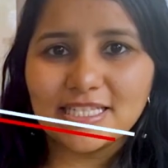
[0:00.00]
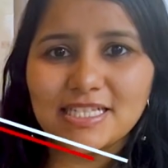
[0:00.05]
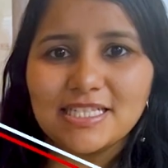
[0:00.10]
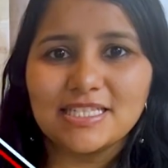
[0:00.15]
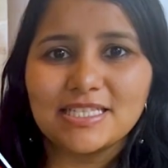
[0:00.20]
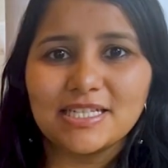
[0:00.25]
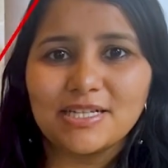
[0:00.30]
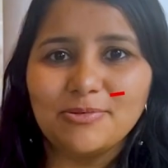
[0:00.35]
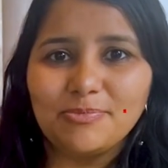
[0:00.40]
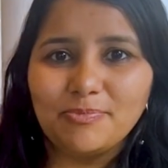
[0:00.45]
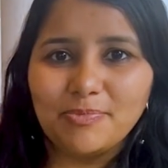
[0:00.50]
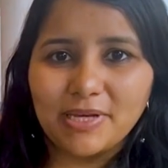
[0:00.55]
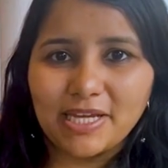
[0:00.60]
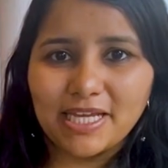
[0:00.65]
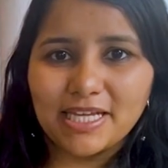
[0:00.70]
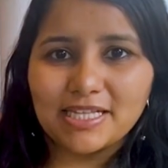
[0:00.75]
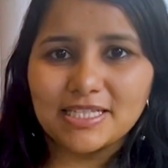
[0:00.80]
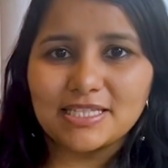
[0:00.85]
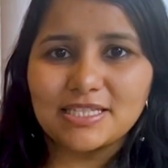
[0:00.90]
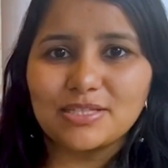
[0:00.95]
is a
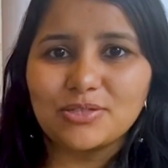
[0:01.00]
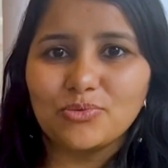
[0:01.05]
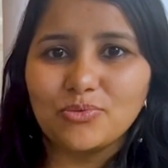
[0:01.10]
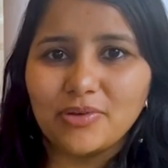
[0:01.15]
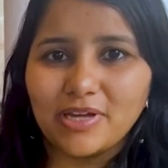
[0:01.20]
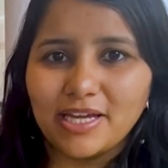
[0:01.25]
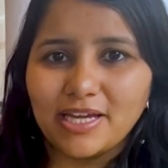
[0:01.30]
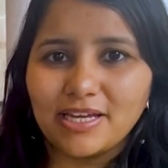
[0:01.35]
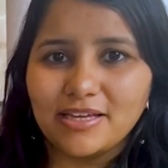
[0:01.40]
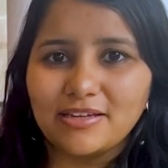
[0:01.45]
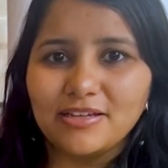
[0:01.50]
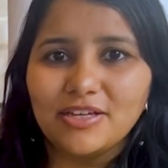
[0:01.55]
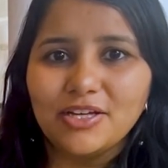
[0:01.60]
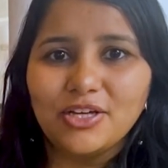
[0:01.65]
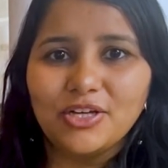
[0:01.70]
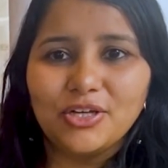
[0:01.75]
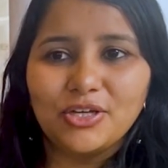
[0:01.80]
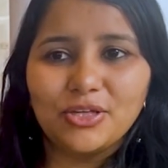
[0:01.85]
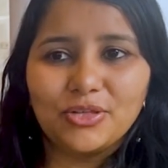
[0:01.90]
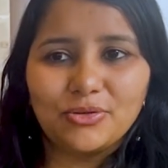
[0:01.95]
place where
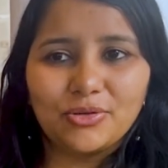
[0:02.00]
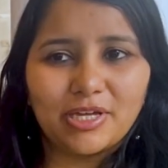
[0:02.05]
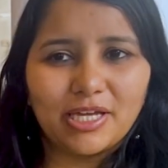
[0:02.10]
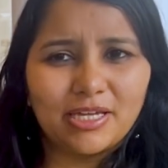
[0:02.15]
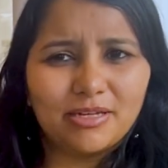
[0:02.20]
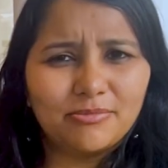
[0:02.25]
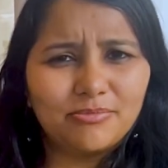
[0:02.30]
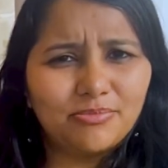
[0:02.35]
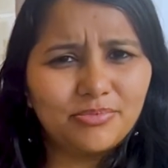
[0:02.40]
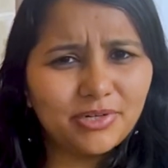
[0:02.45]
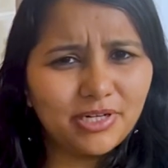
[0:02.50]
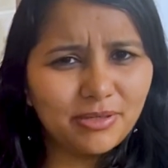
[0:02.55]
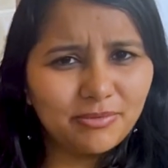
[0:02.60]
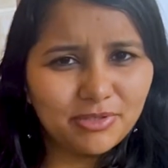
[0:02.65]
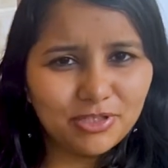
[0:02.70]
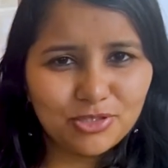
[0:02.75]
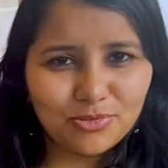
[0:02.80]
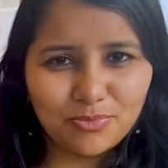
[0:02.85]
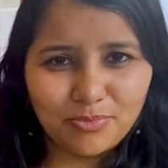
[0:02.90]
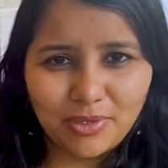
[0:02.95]
you can pretty
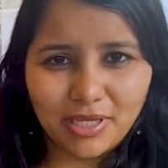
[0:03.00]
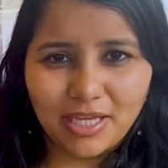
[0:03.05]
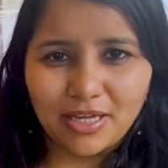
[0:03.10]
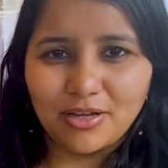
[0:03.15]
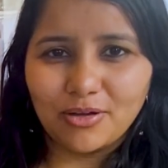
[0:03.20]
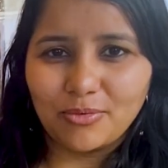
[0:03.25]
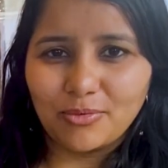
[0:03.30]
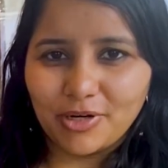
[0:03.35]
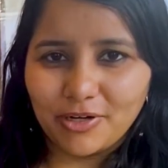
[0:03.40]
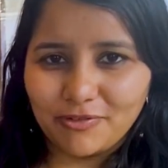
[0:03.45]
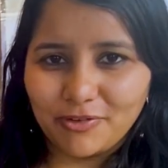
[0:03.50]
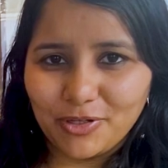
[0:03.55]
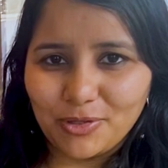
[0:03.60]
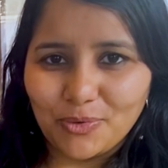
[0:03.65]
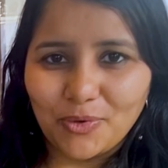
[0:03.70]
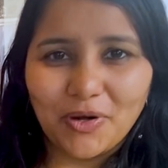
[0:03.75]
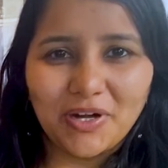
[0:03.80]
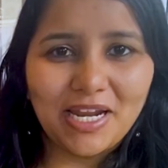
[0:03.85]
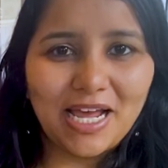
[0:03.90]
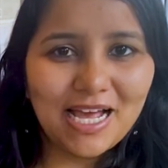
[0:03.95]
much make whatever you
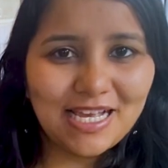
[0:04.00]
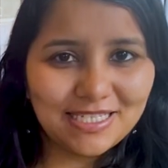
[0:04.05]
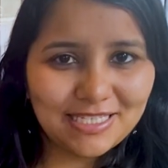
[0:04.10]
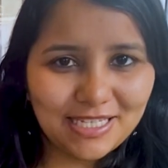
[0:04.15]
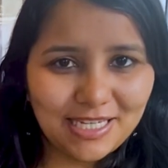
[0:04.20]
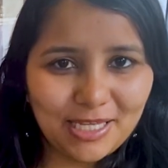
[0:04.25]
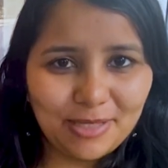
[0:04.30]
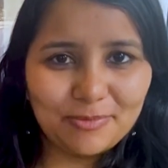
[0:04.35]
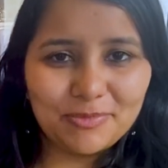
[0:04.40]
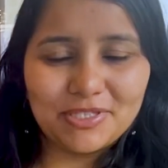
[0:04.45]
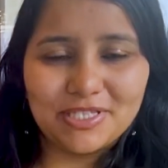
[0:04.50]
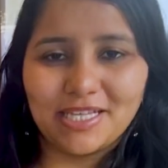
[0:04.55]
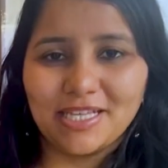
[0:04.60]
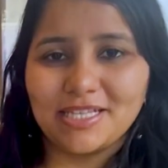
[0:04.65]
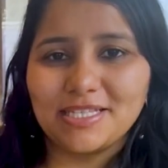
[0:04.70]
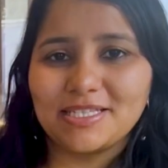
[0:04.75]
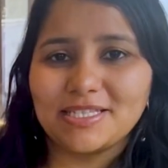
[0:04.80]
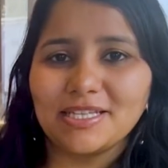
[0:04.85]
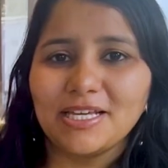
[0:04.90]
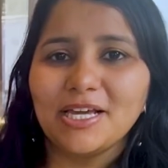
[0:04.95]
want, as the name
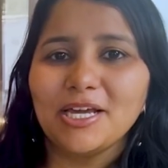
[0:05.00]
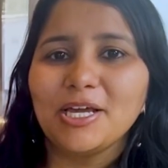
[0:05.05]
says,